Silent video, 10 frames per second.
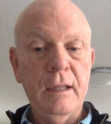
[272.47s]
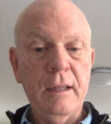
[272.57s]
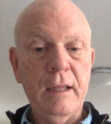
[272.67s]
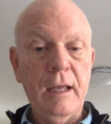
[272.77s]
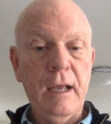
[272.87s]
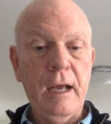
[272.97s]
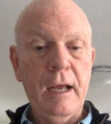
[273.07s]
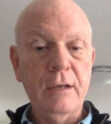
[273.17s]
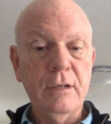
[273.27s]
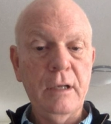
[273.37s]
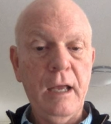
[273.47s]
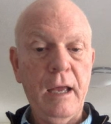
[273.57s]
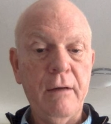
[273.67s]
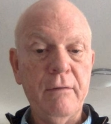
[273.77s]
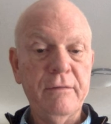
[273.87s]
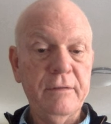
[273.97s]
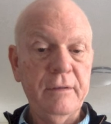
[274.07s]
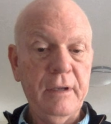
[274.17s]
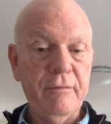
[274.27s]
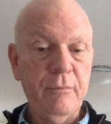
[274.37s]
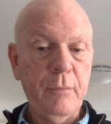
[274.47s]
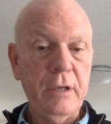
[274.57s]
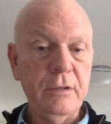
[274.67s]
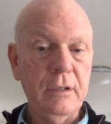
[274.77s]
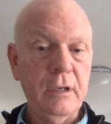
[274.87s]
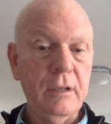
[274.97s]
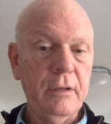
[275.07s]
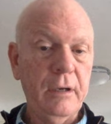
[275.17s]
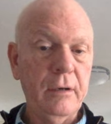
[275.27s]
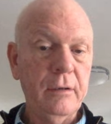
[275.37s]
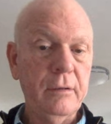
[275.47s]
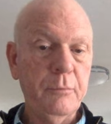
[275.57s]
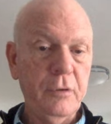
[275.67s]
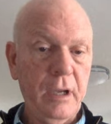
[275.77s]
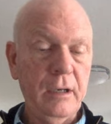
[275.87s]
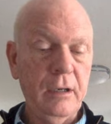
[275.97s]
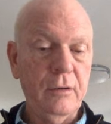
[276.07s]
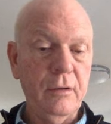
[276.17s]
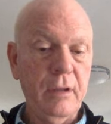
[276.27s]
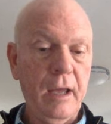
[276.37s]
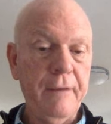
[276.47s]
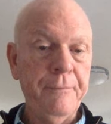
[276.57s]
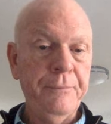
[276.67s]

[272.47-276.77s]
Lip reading: that I actually have information in there pertaining to that,